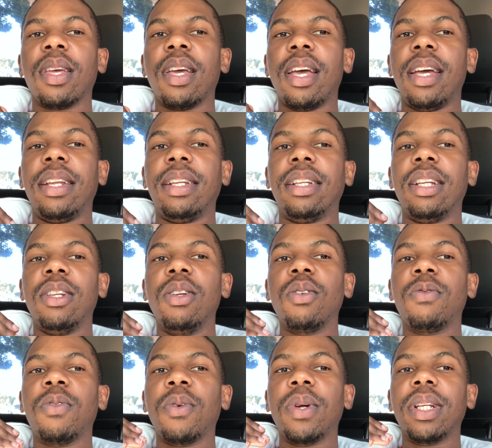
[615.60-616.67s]
And
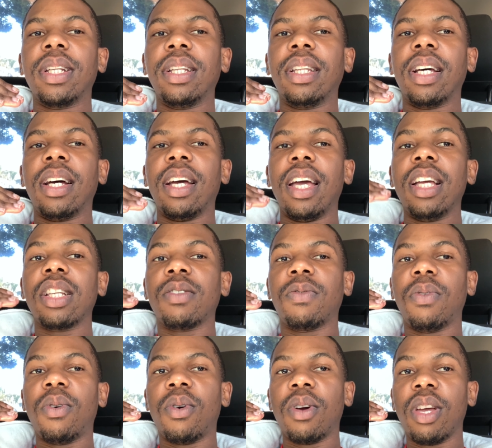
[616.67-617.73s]
look for it in the
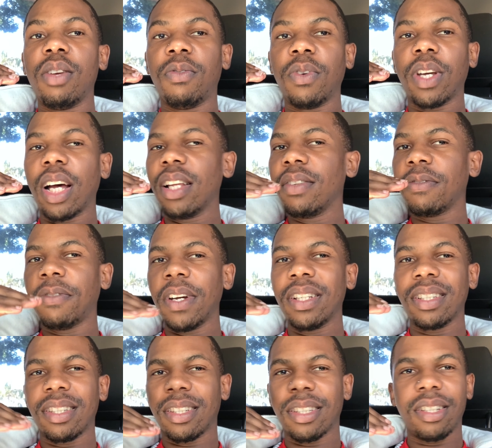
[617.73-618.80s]
H4. If you can't
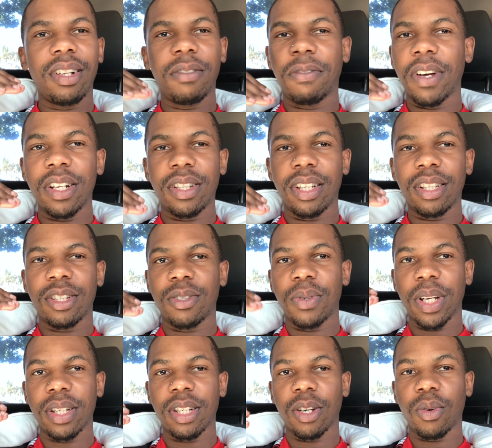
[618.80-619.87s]
still find that
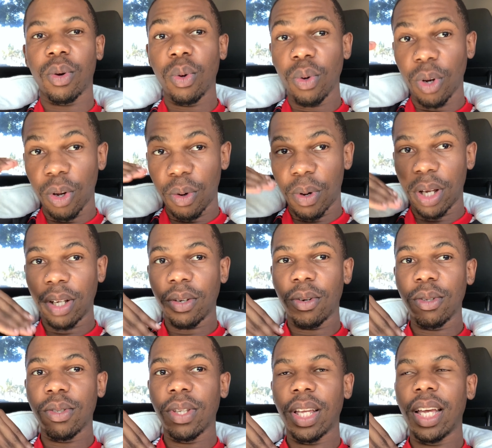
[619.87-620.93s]
structure, go lower and
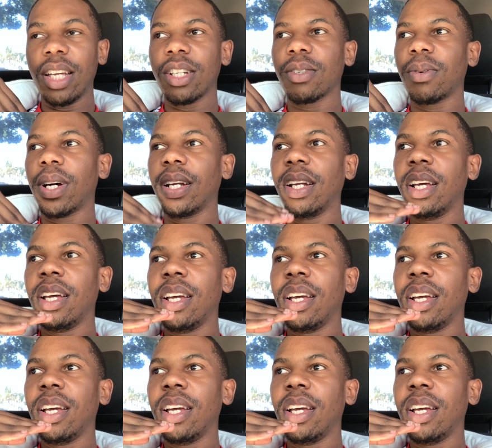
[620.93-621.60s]
go to the H1.